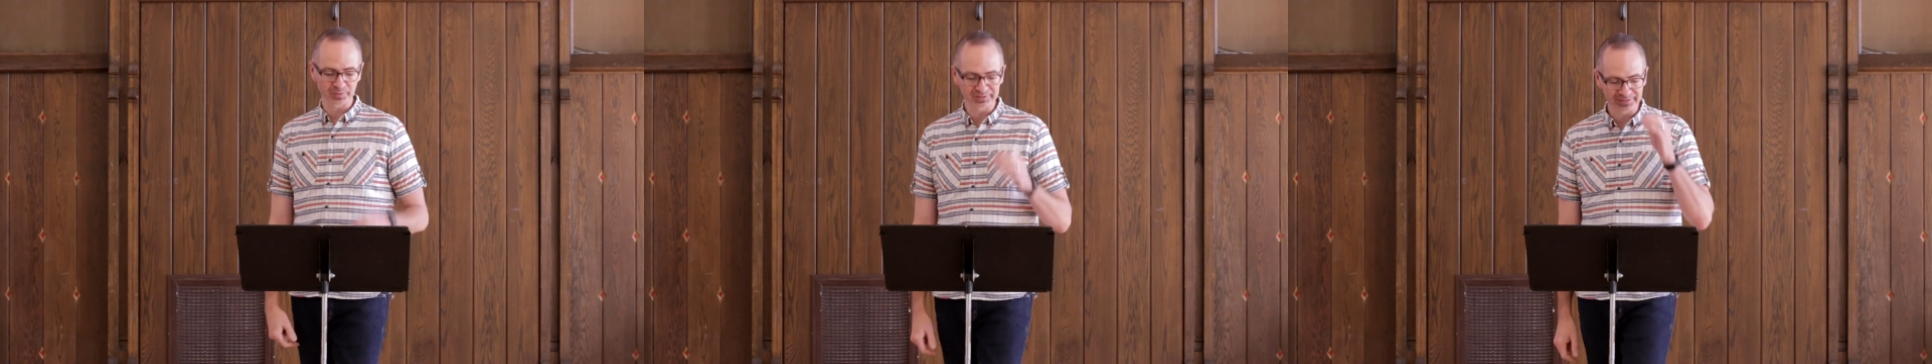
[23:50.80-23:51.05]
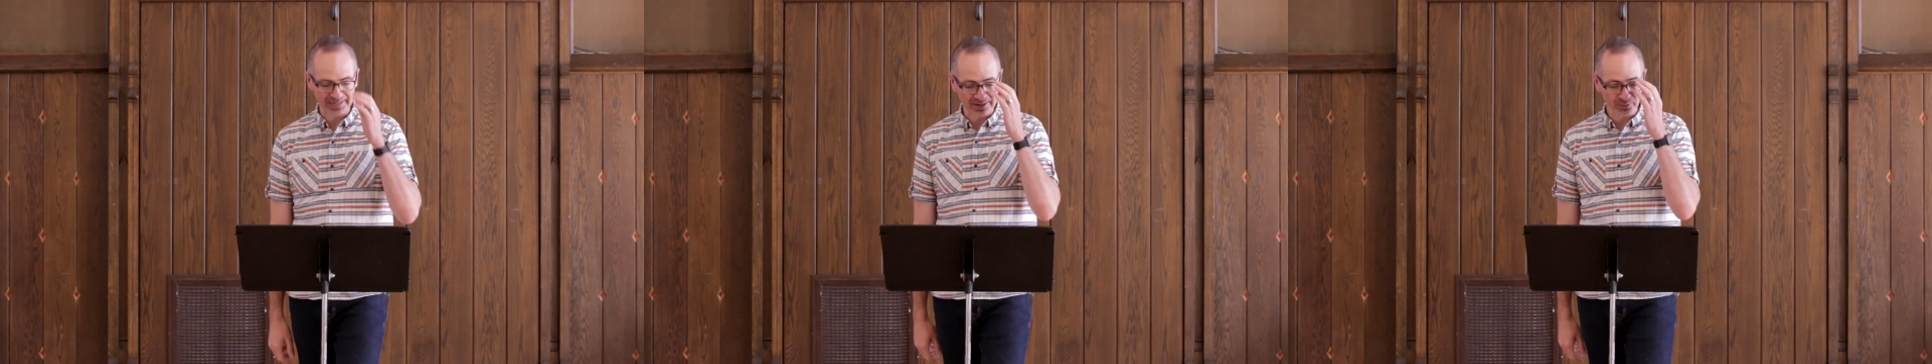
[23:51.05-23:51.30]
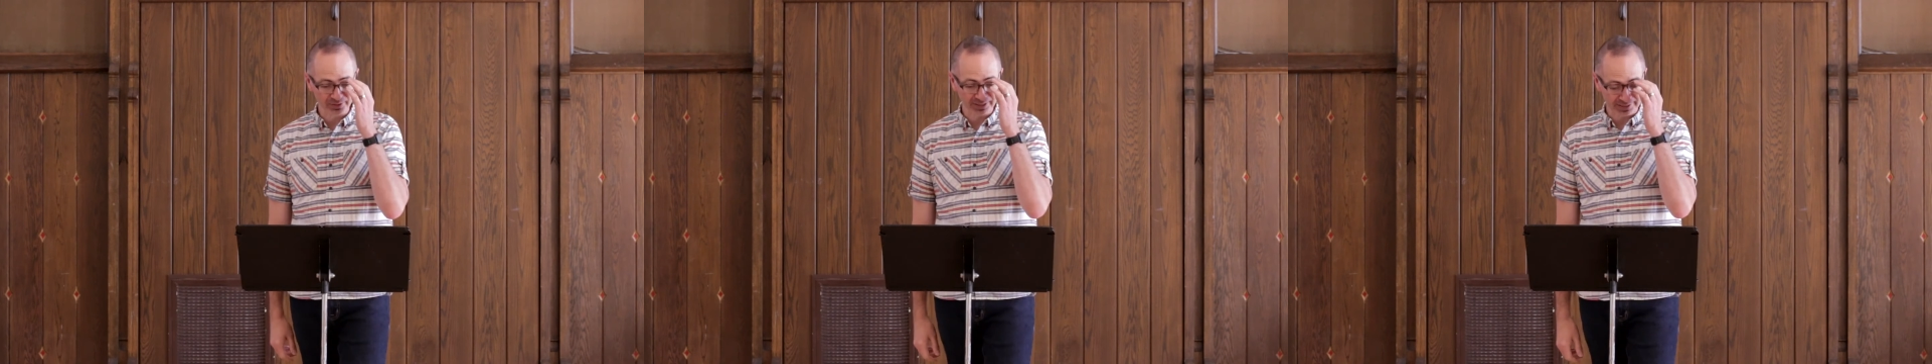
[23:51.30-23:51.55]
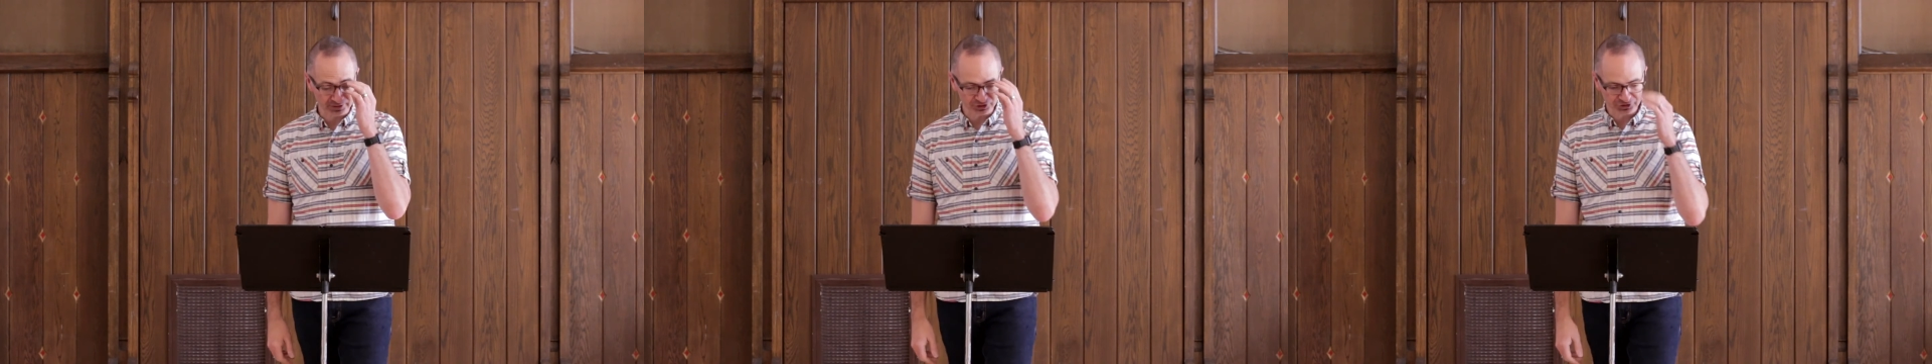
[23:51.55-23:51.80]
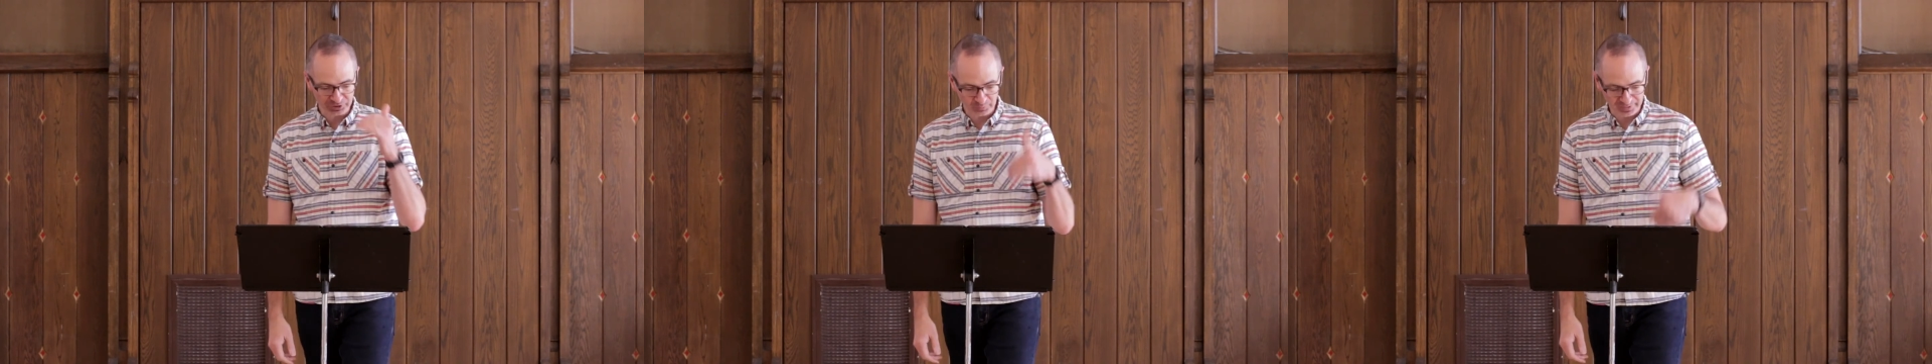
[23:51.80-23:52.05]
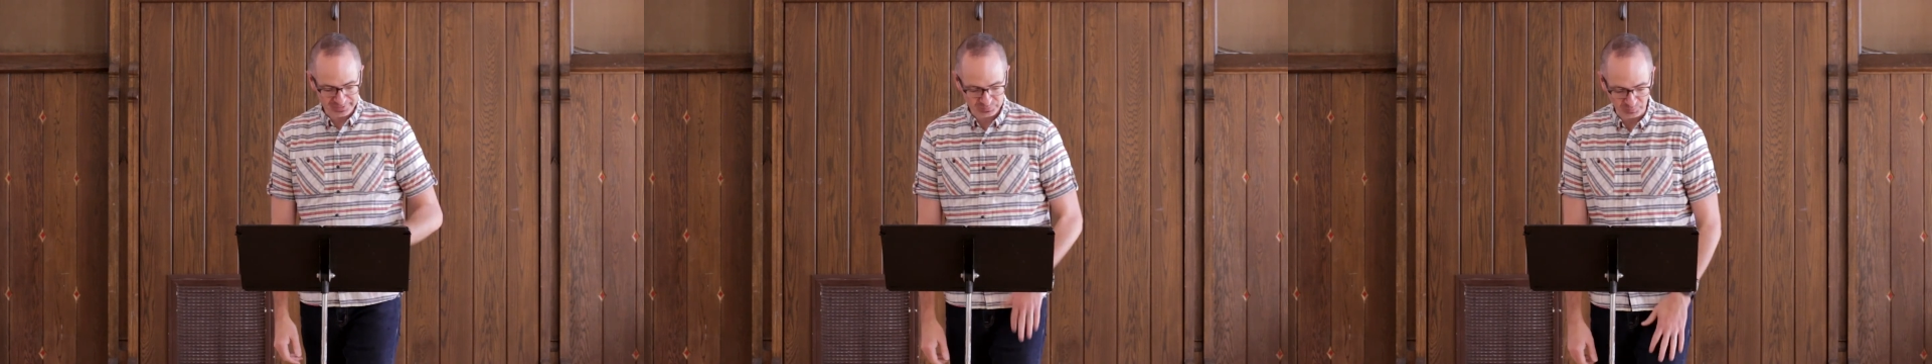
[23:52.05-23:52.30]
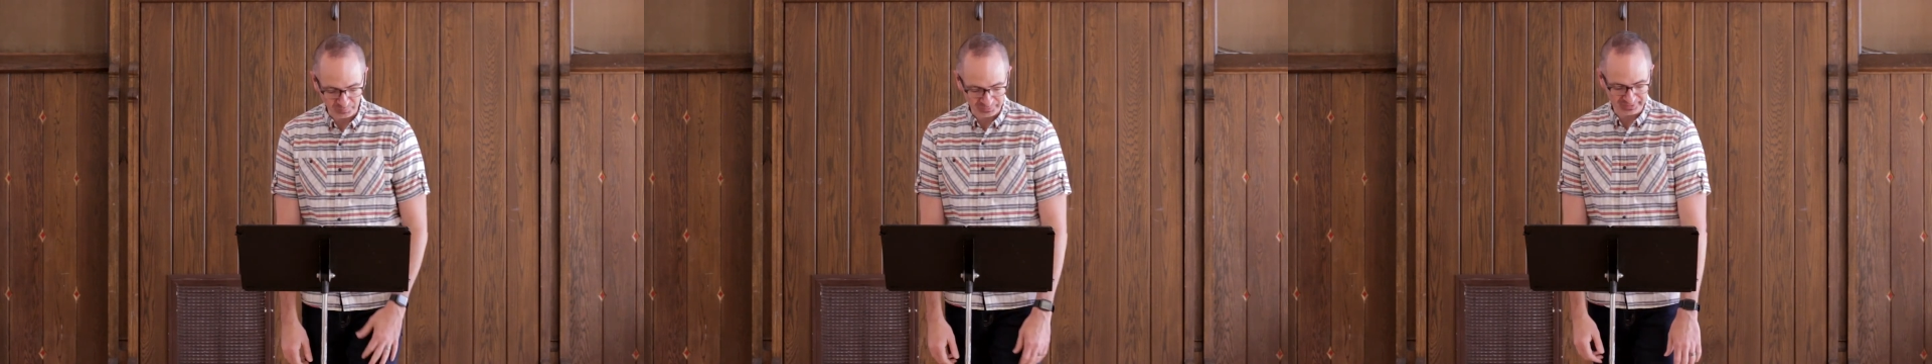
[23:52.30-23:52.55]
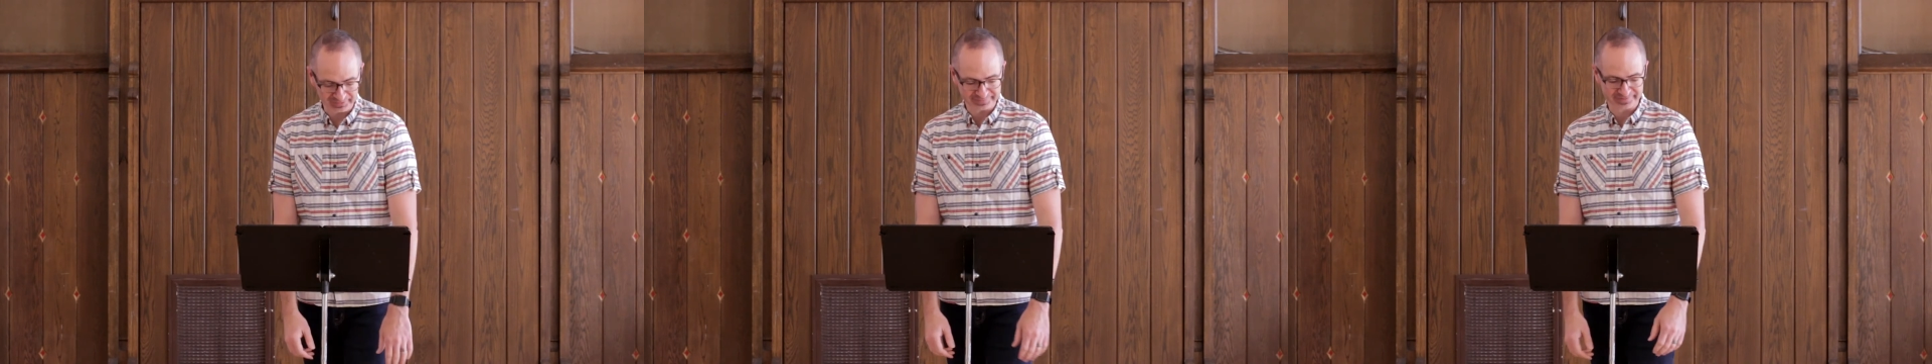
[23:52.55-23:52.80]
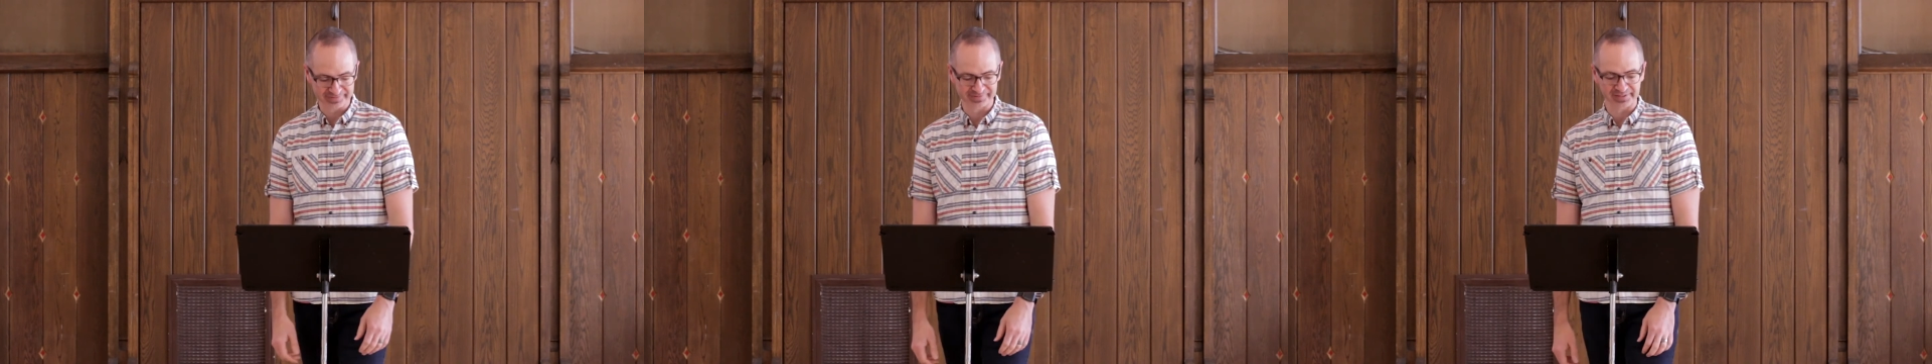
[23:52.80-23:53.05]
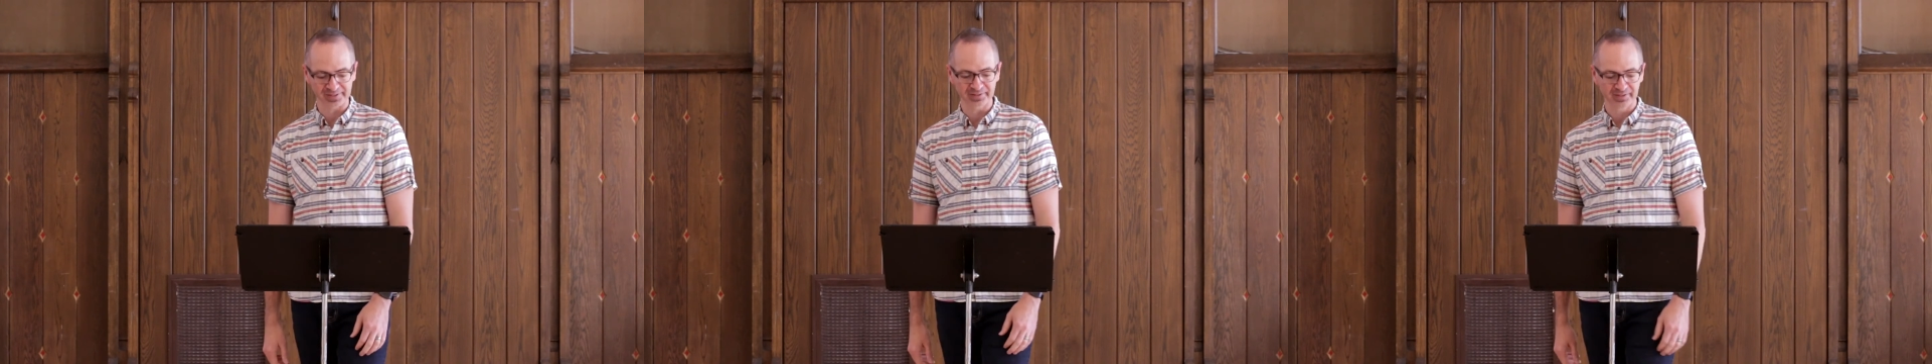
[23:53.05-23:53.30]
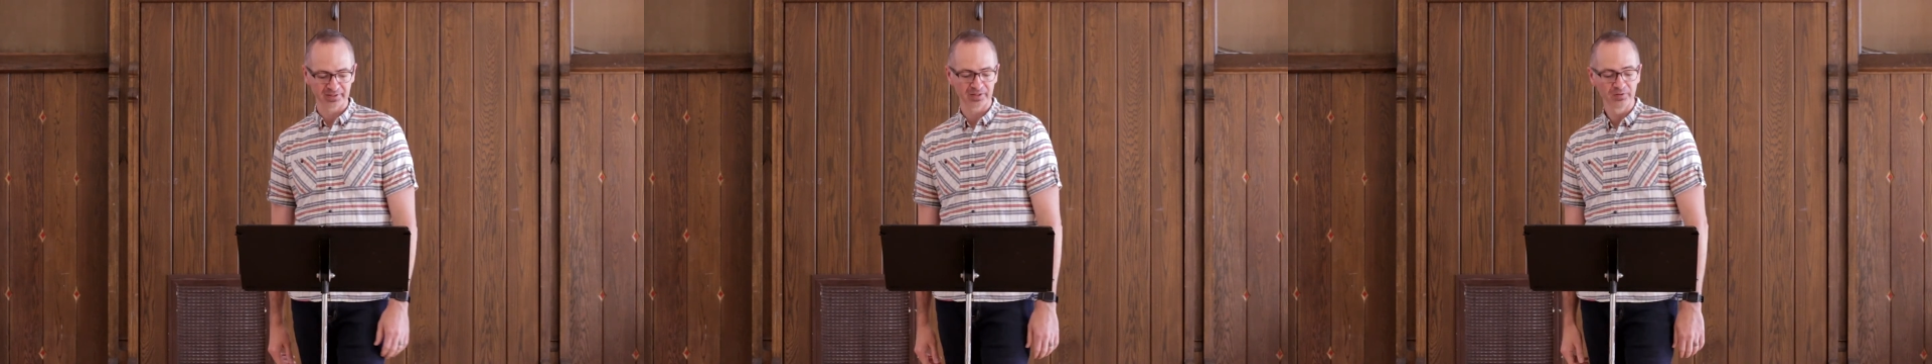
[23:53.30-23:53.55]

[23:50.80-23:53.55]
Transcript: need to allow God to show us what we need to see.